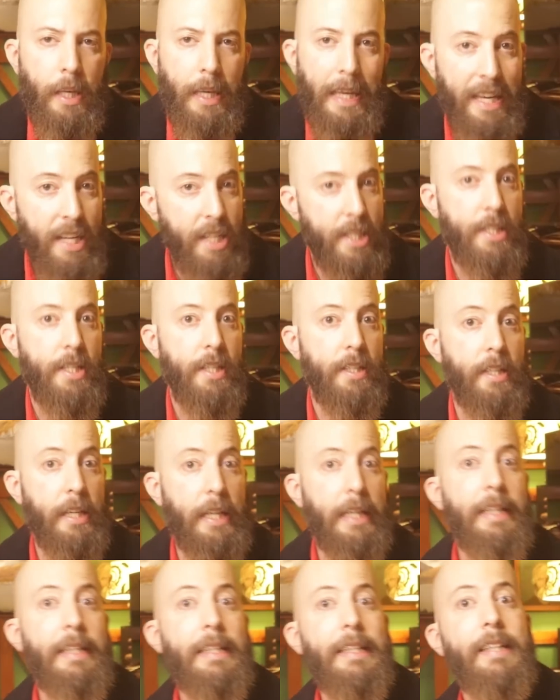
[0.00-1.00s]
isn't
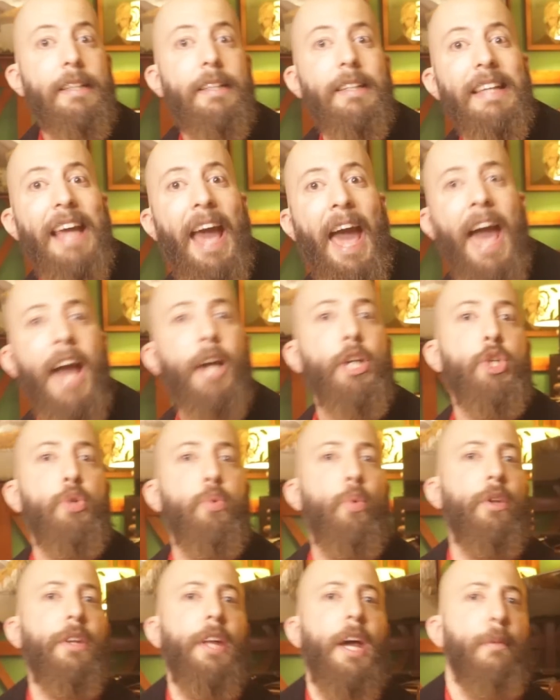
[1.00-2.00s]
indeed the
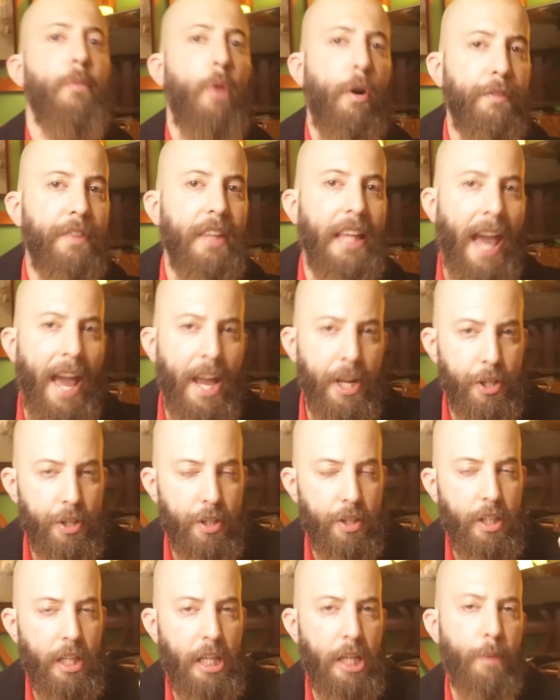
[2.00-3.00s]
actual name of the
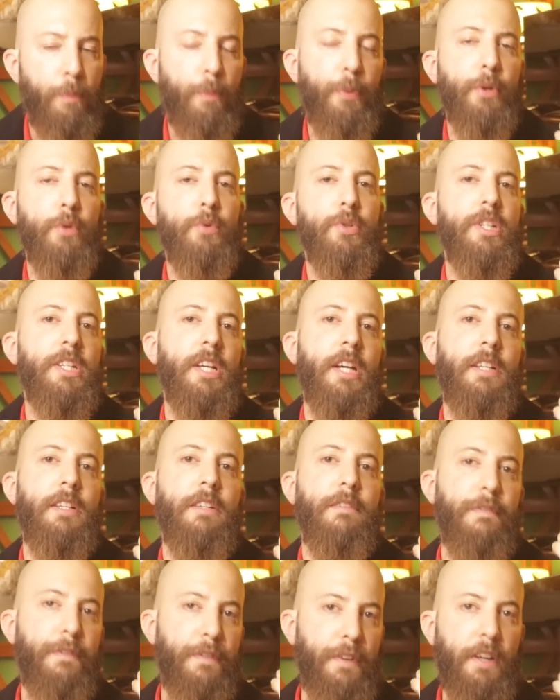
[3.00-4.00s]
ancient Hebrew
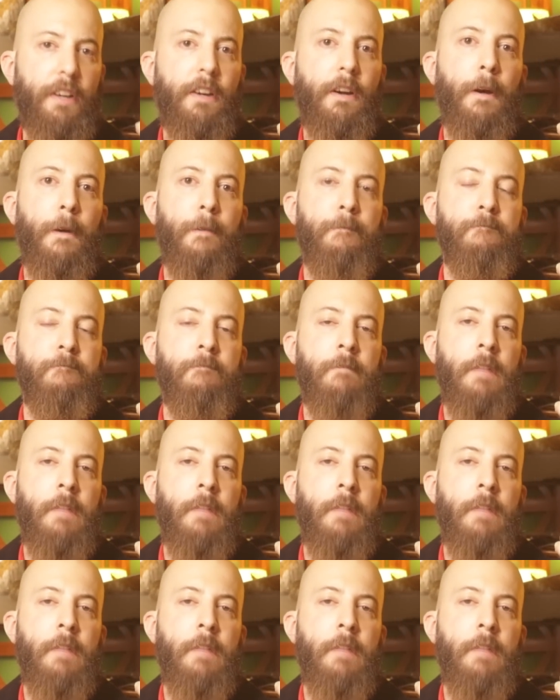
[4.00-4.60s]
Satan figure.